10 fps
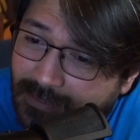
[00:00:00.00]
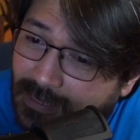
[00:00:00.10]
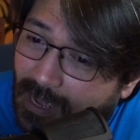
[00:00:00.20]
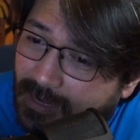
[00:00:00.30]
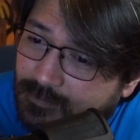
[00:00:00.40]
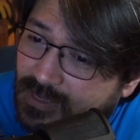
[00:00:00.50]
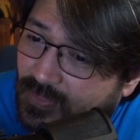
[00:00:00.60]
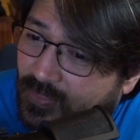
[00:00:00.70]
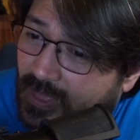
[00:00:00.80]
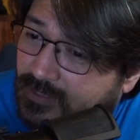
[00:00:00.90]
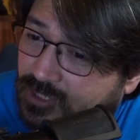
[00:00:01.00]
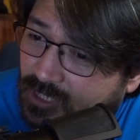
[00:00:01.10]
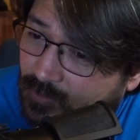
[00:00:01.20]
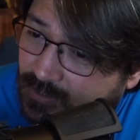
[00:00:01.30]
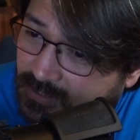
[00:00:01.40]
God be thanked
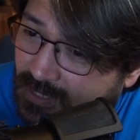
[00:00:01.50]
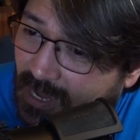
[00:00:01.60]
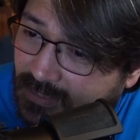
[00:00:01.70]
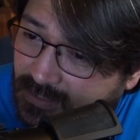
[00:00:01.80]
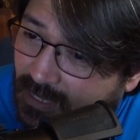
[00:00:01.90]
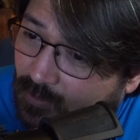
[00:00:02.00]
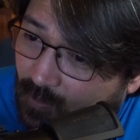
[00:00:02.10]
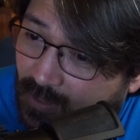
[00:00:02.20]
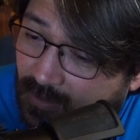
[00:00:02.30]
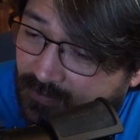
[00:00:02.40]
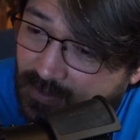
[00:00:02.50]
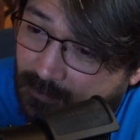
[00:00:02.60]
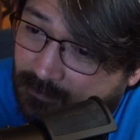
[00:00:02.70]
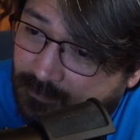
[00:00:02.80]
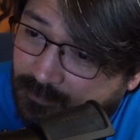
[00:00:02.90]
she was not yet of them.